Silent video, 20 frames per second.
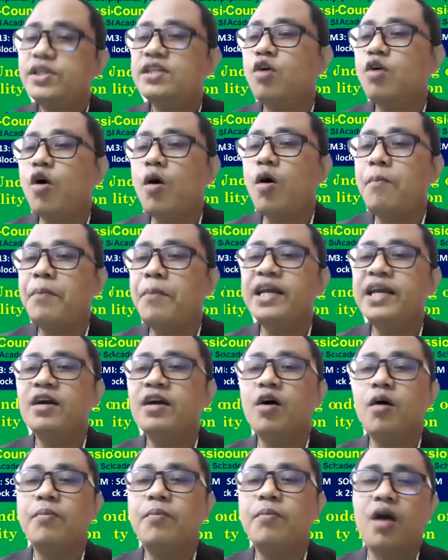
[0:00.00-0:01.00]
and the question
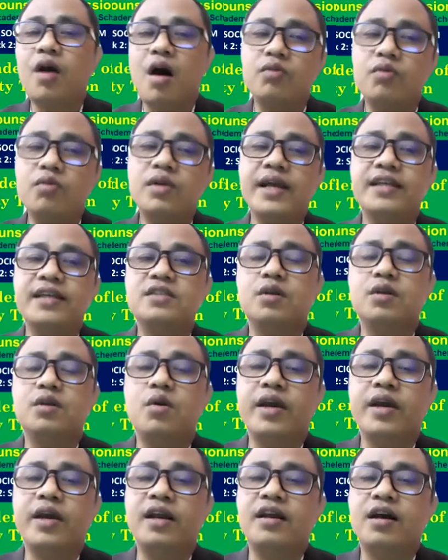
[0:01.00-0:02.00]
the opening of
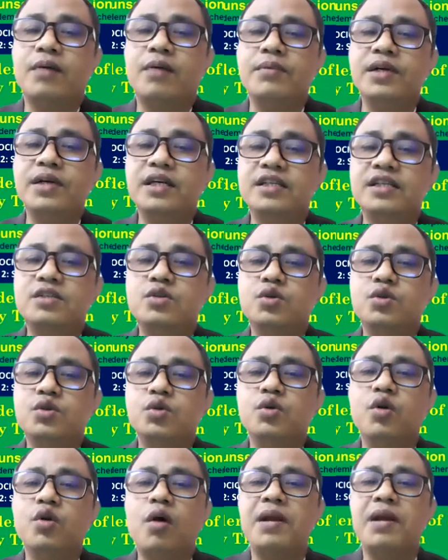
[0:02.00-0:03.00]
countless local
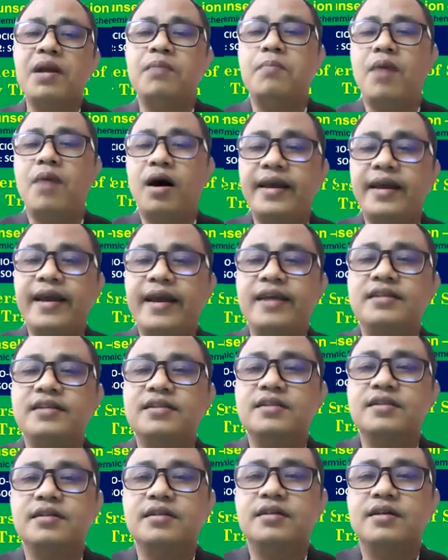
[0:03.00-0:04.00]
community global
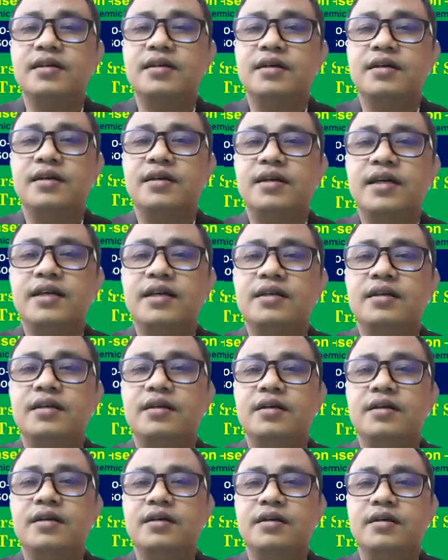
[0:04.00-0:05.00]
markets,
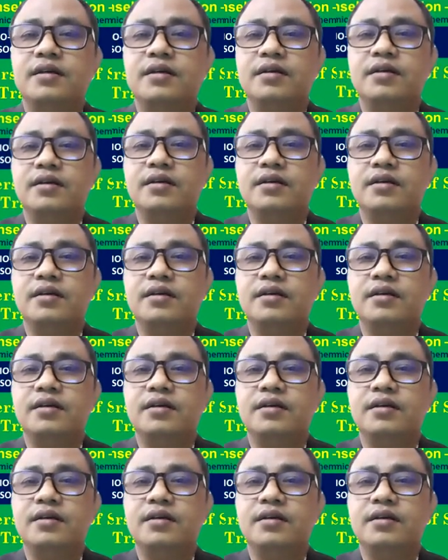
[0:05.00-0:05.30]
right?